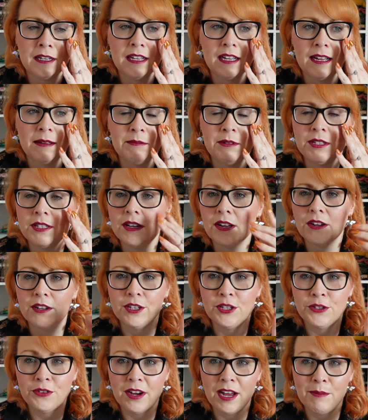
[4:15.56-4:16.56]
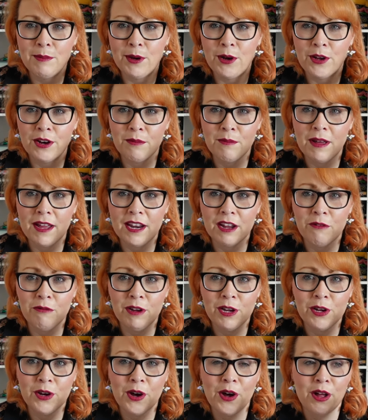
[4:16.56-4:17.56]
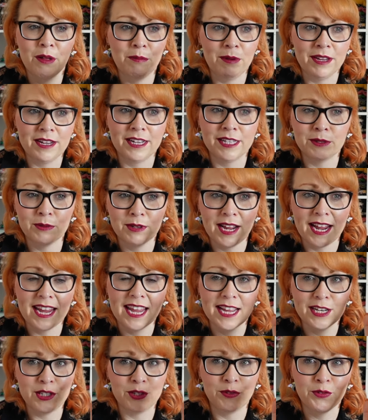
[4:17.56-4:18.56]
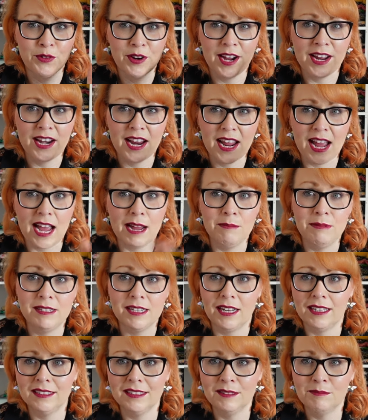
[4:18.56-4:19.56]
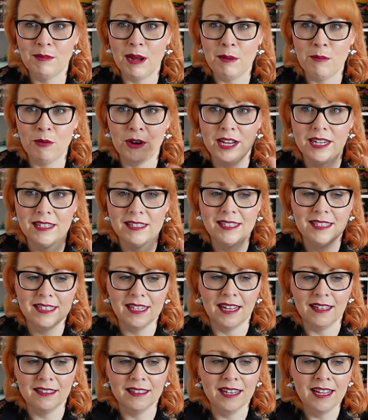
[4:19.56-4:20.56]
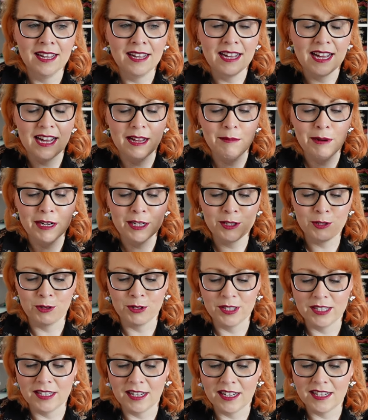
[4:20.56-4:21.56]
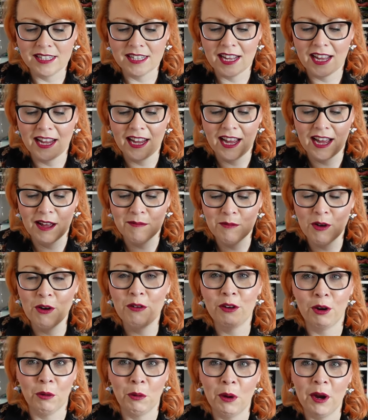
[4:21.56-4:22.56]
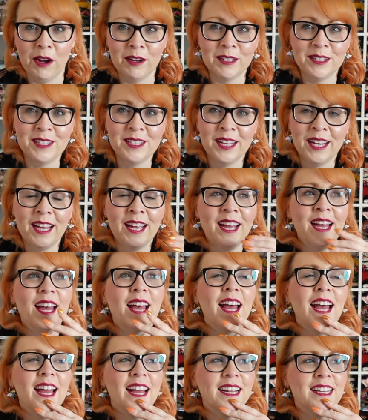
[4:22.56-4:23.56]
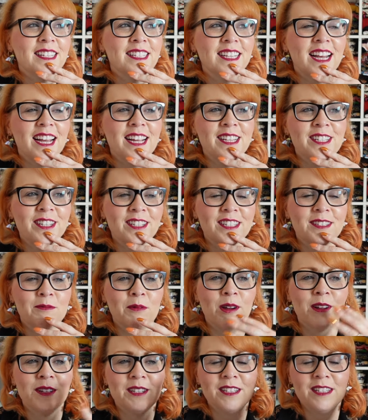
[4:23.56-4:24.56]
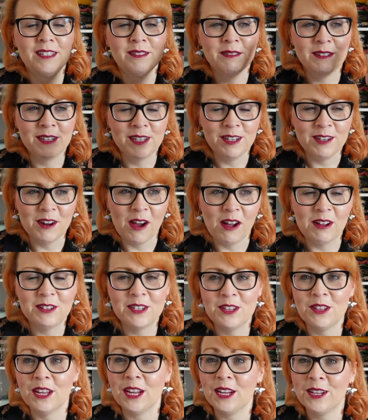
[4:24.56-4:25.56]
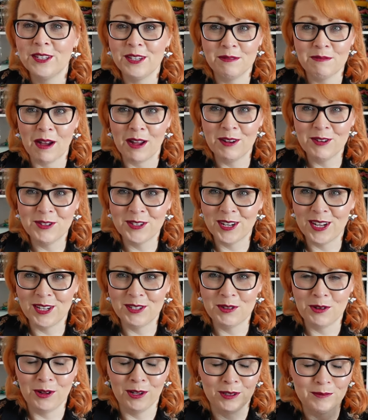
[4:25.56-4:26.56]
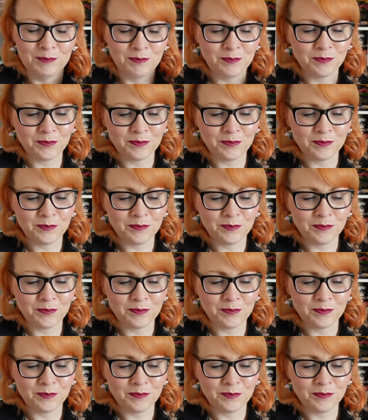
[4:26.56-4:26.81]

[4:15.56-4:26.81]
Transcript: I'm just not going to try my automatic recall, because when I get to Friday, I'm done. My brain is done. I'm exhausted. I am overworked. And I just want not to think too much at all.